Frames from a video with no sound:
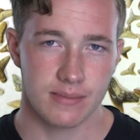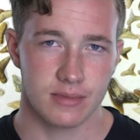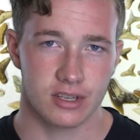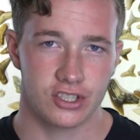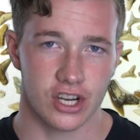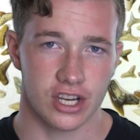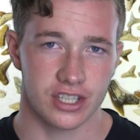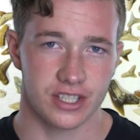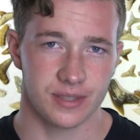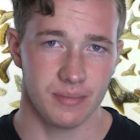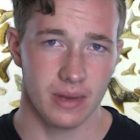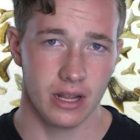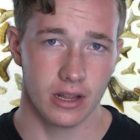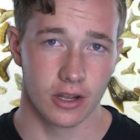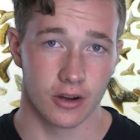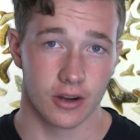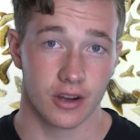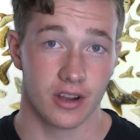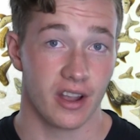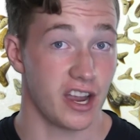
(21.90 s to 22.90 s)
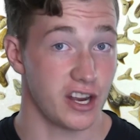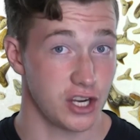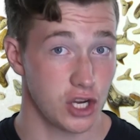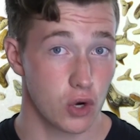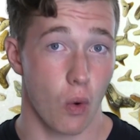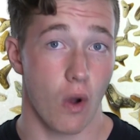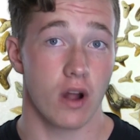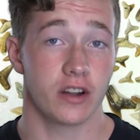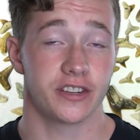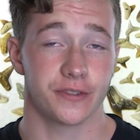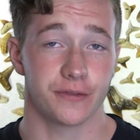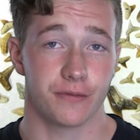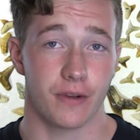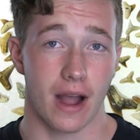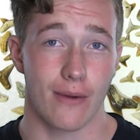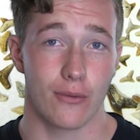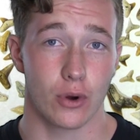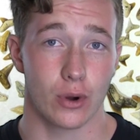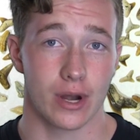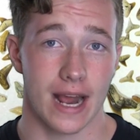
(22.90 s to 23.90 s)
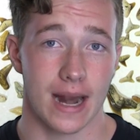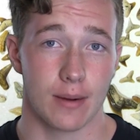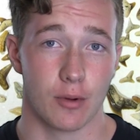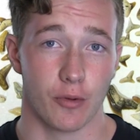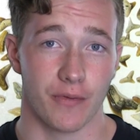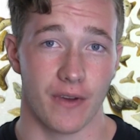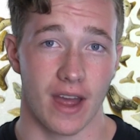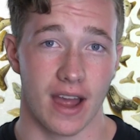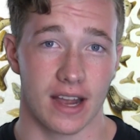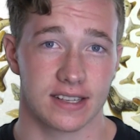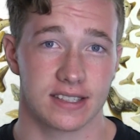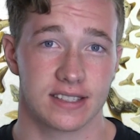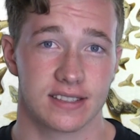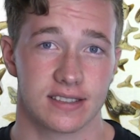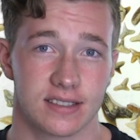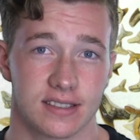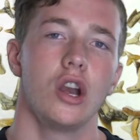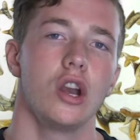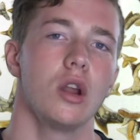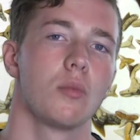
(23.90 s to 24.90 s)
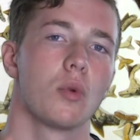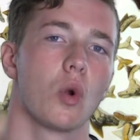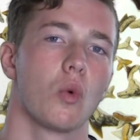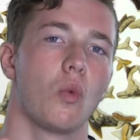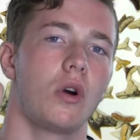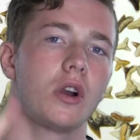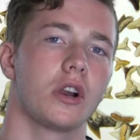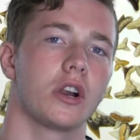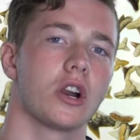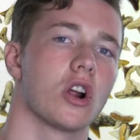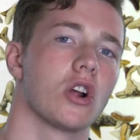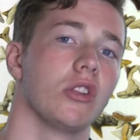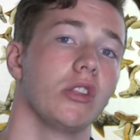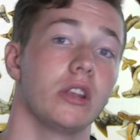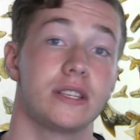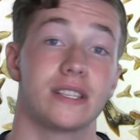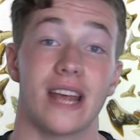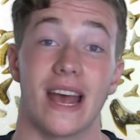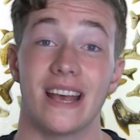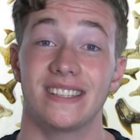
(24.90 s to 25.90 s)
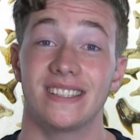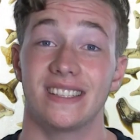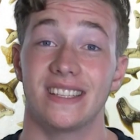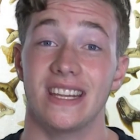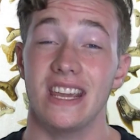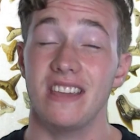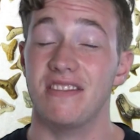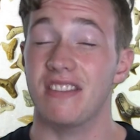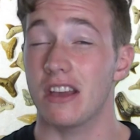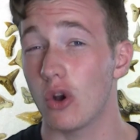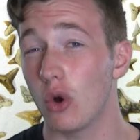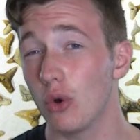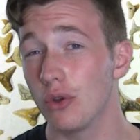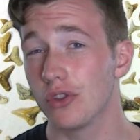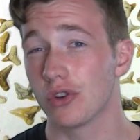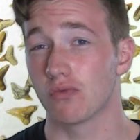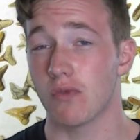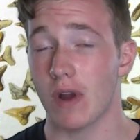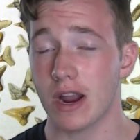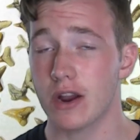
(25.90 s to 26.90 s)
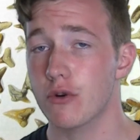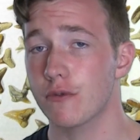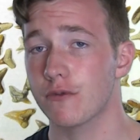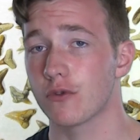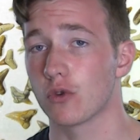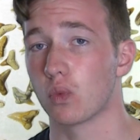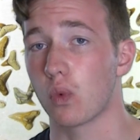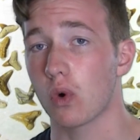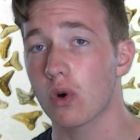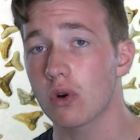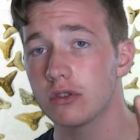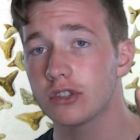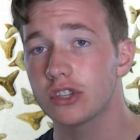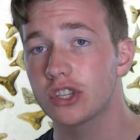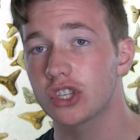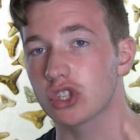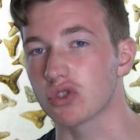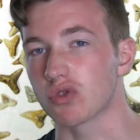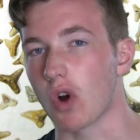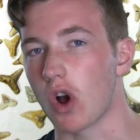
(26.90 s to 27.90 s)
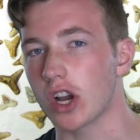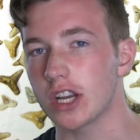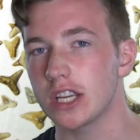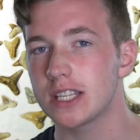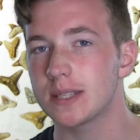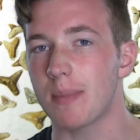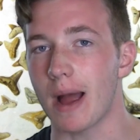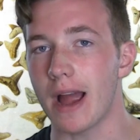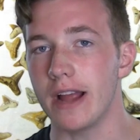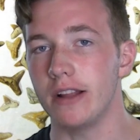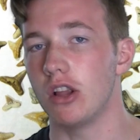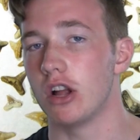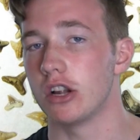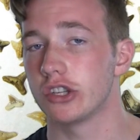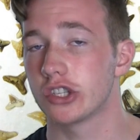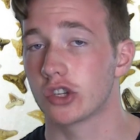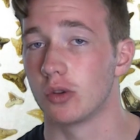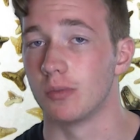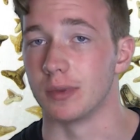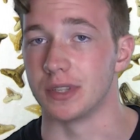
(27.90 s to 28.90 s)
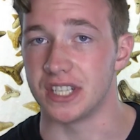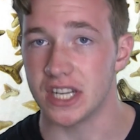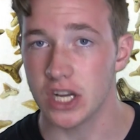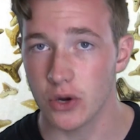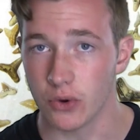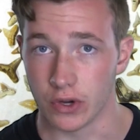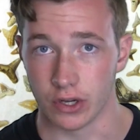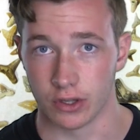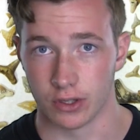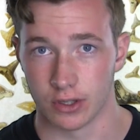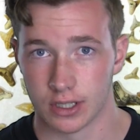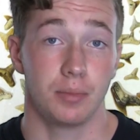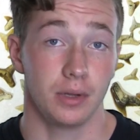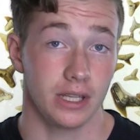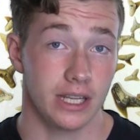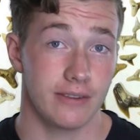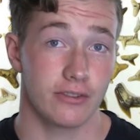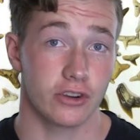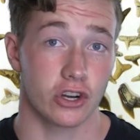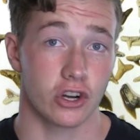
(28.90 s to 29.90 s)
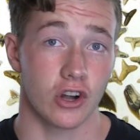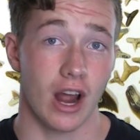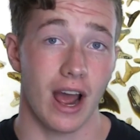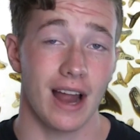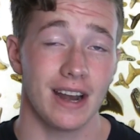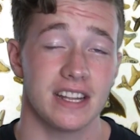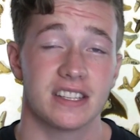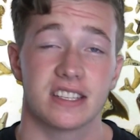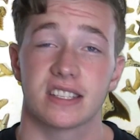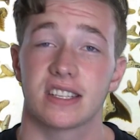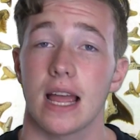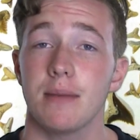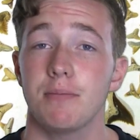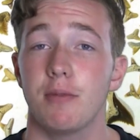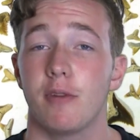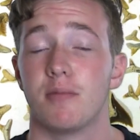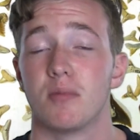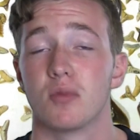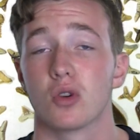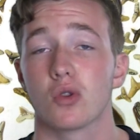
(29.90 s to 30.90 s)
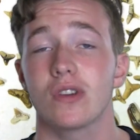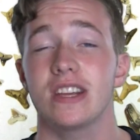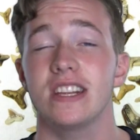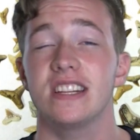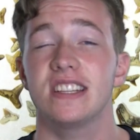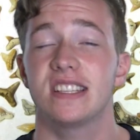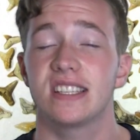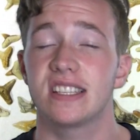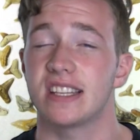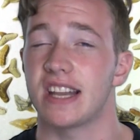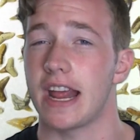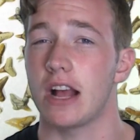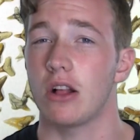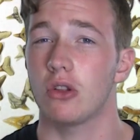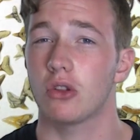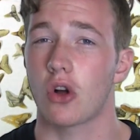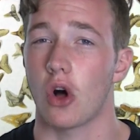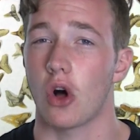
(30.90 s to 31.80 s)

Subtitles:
name is Jason Miller, and you're watching 5Weird Animal Facts. Number one on our list has teeth that hold the record for world's strongest biological material. Believe it or not, it's a type of marine snail